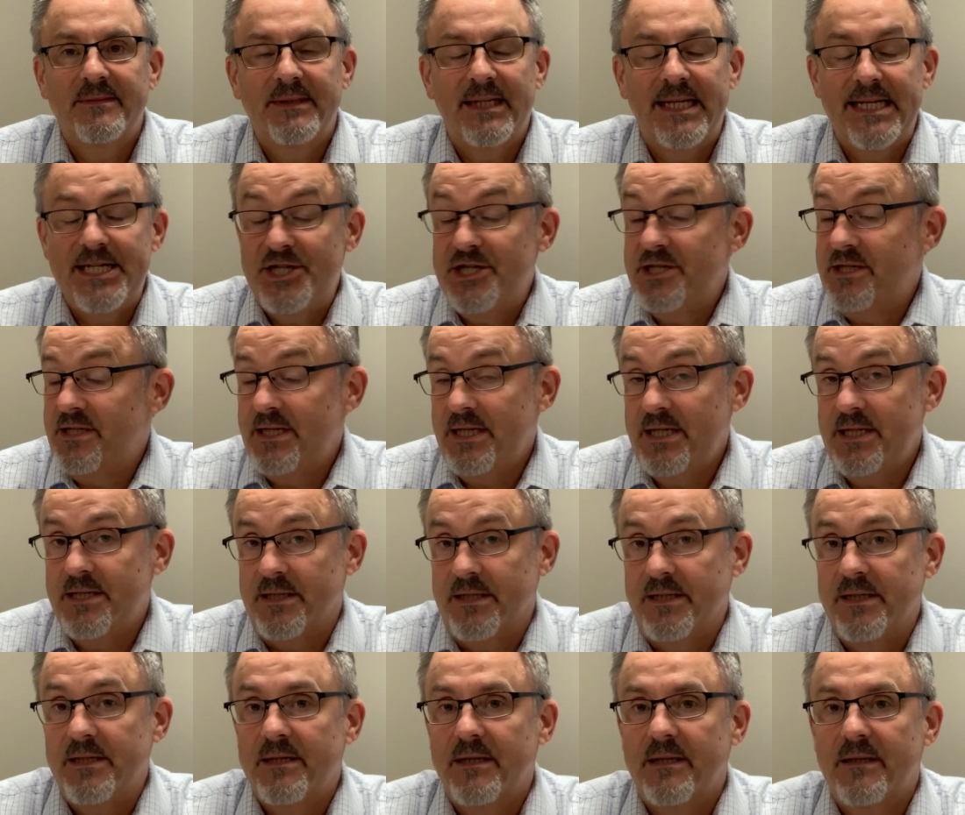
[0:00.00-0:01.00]
It just
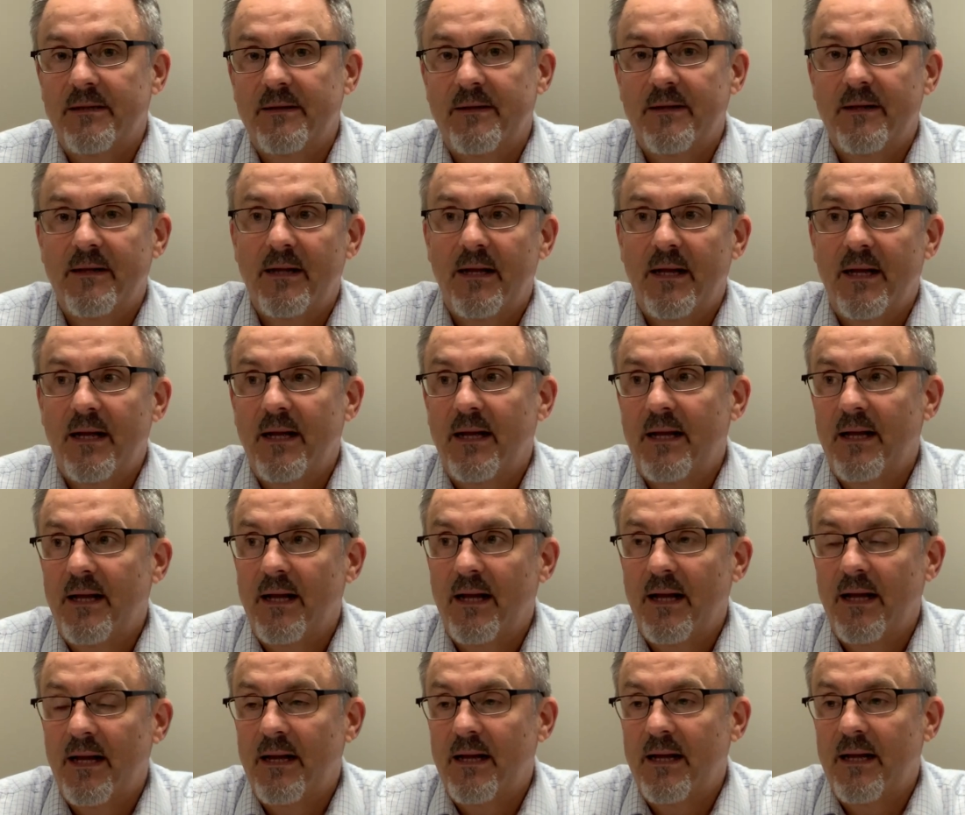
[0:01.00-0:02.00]
isn't.
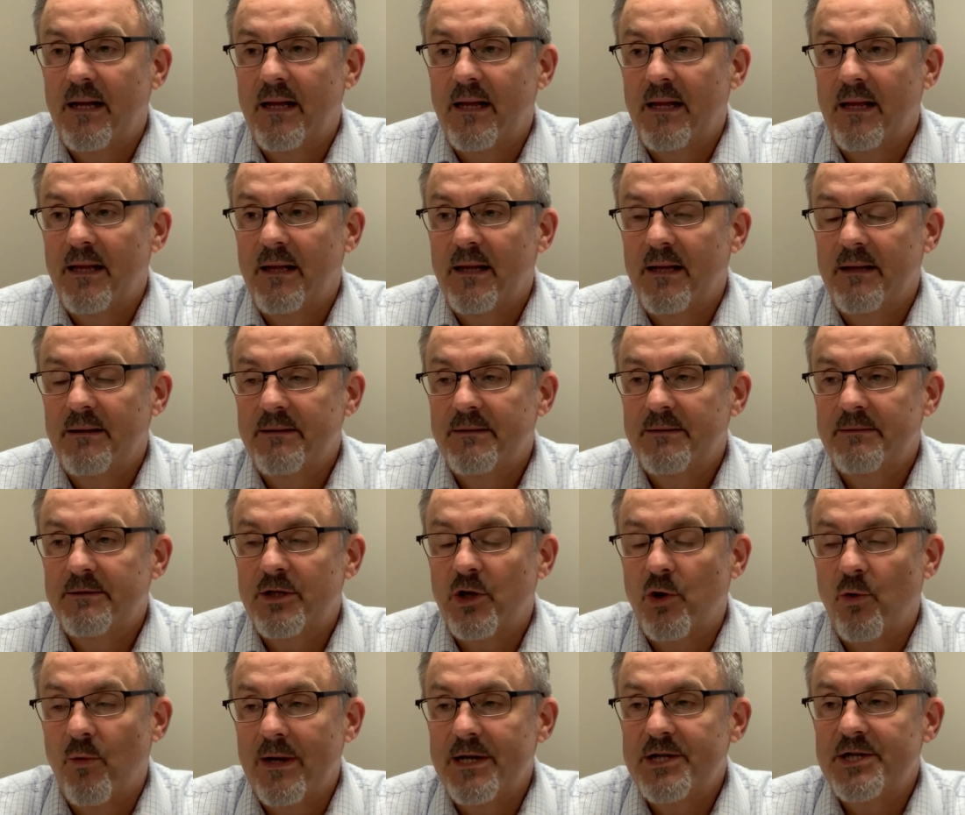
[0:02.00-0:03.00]

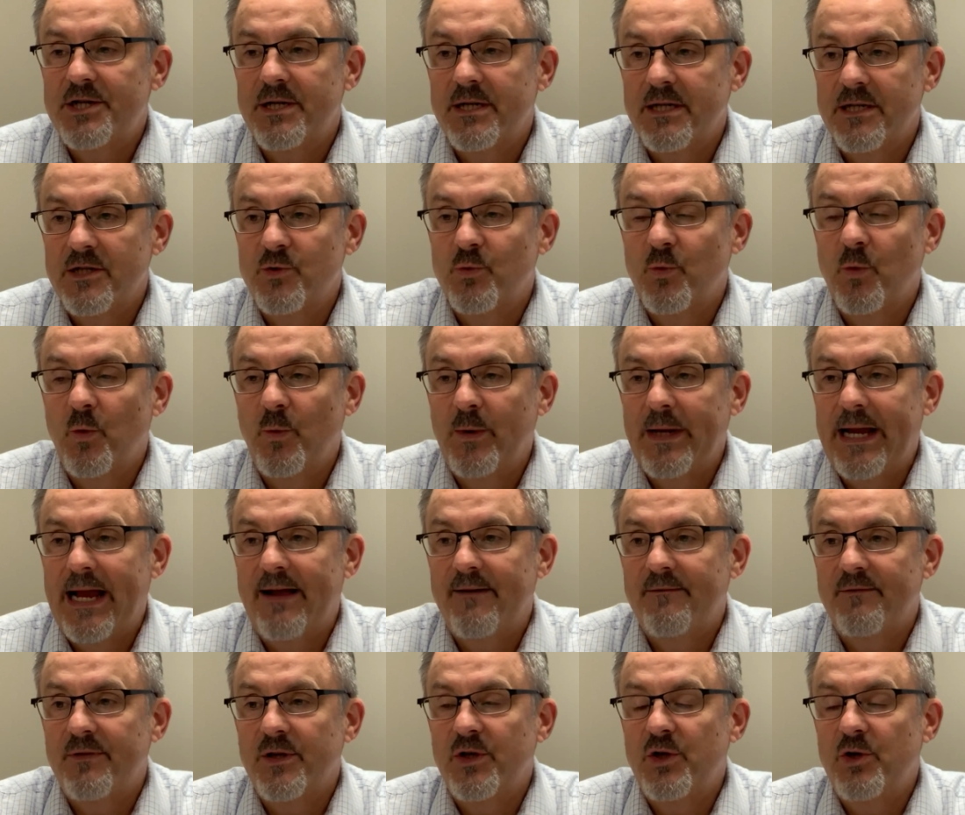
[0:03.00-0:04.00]
The question is, will we
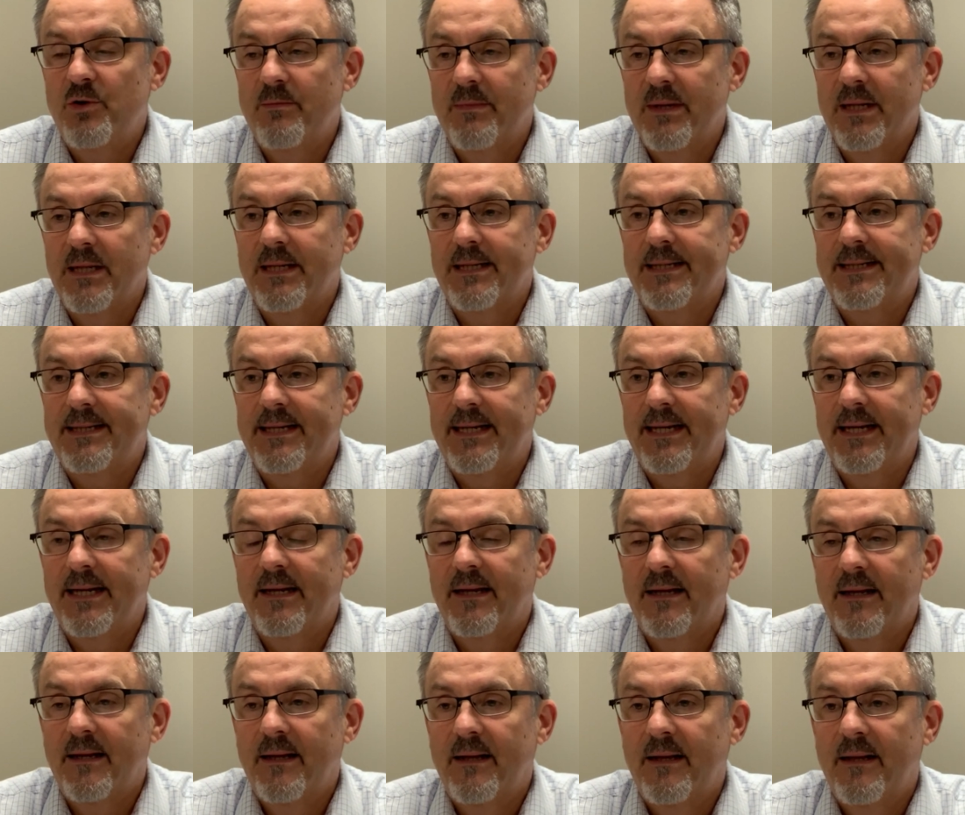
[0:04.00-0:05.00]
have the humility,
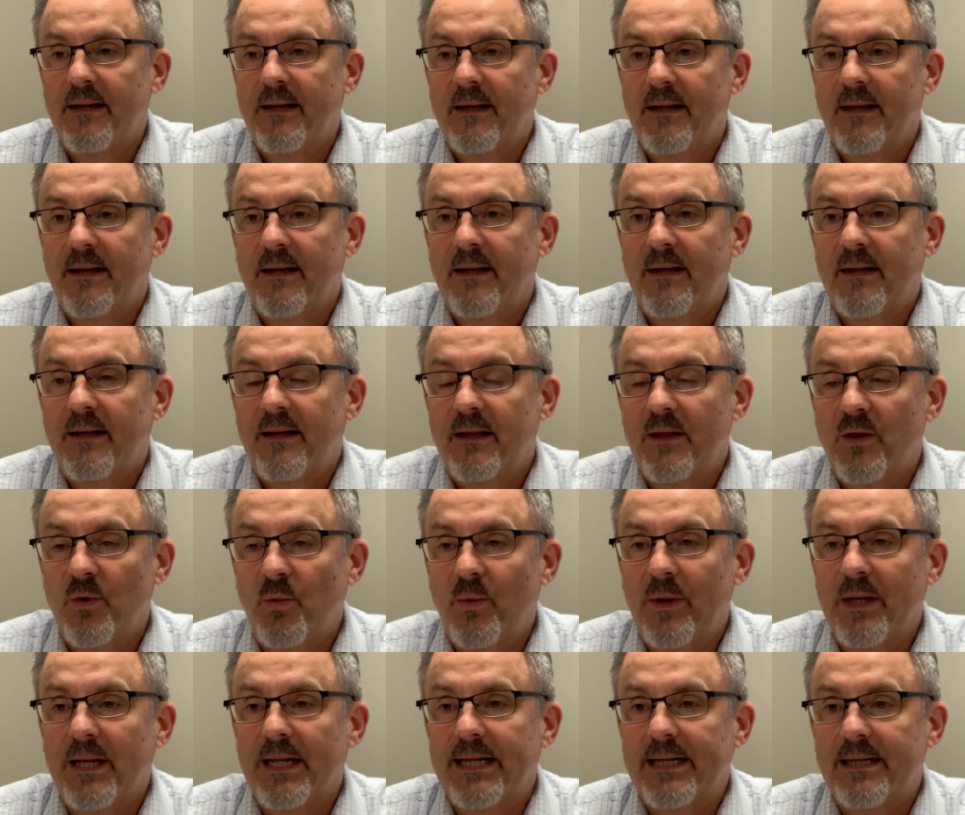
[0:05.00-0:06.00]
the
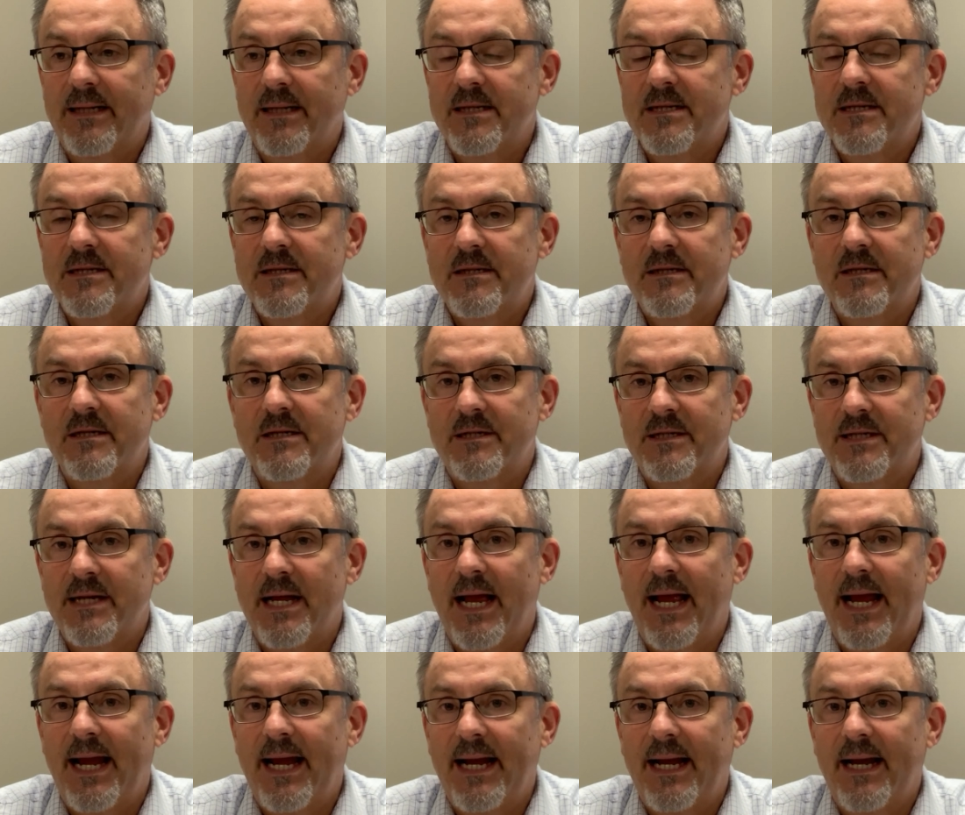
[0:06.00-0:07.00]
willingness to
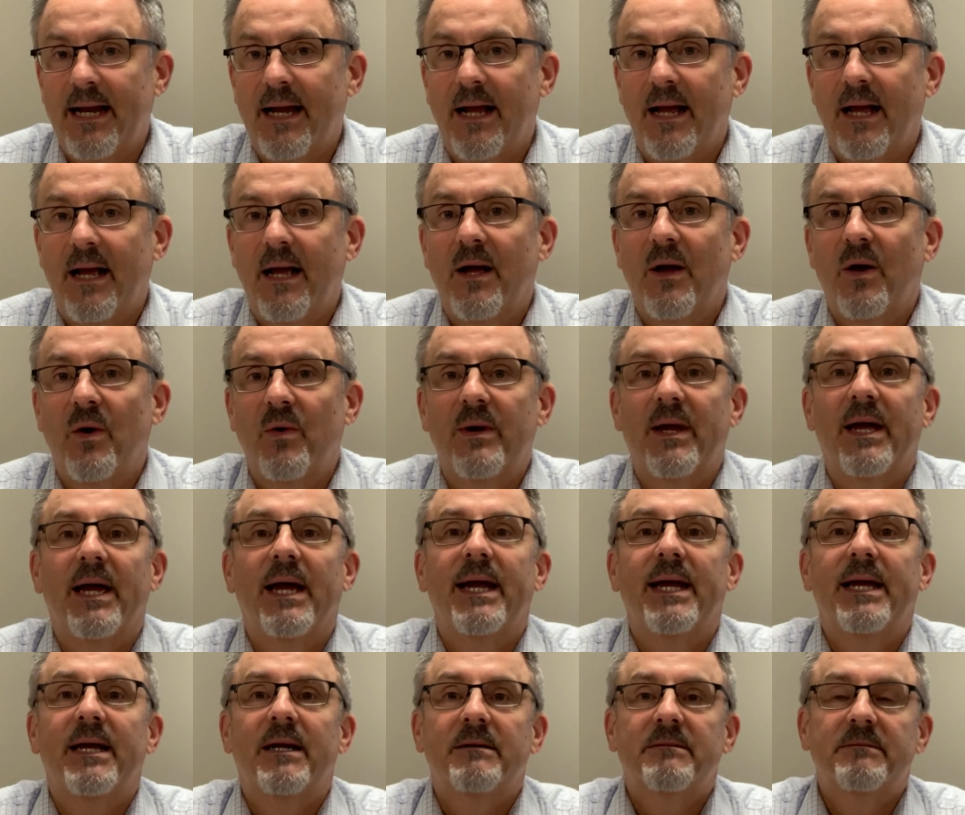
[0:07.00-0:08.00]
say,
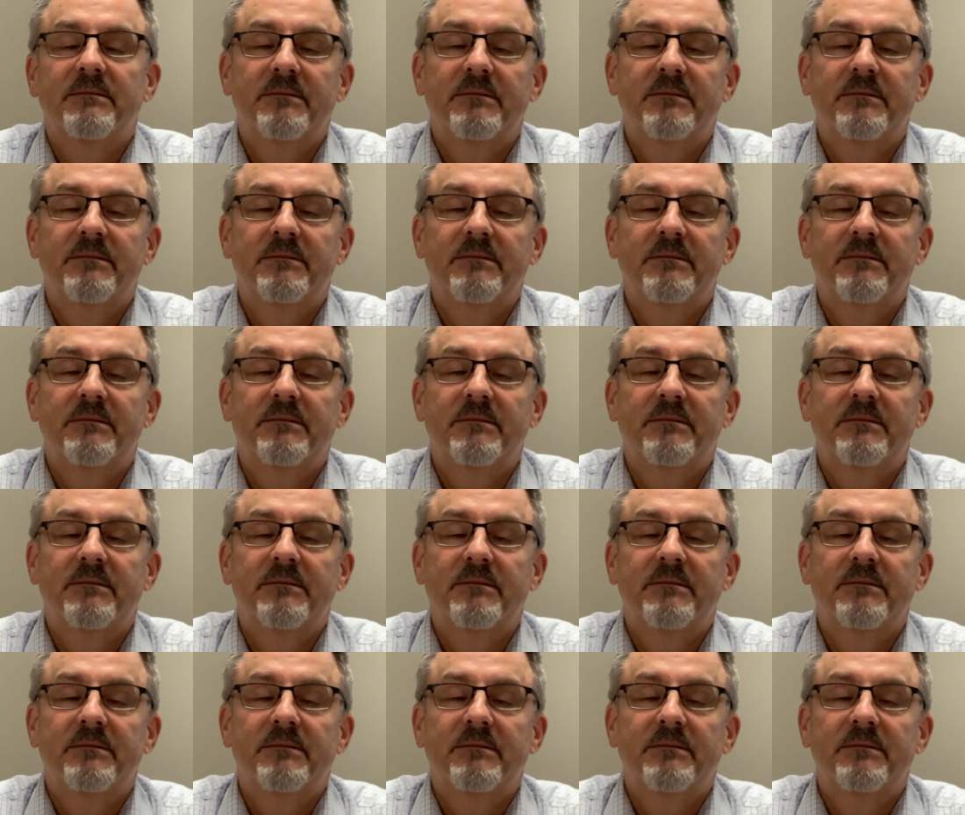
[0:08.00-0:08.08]
okay,